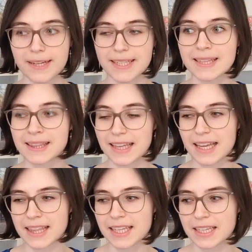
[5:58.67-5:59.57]
But
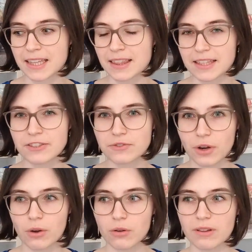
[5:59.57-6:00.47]
I think in this
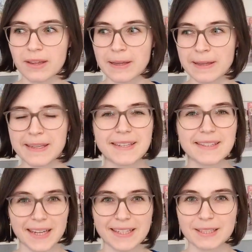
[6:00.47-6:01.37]
role,
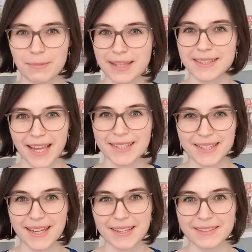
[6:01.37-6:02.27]
he's at its best
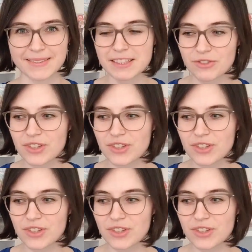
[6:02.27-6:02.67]
actually, because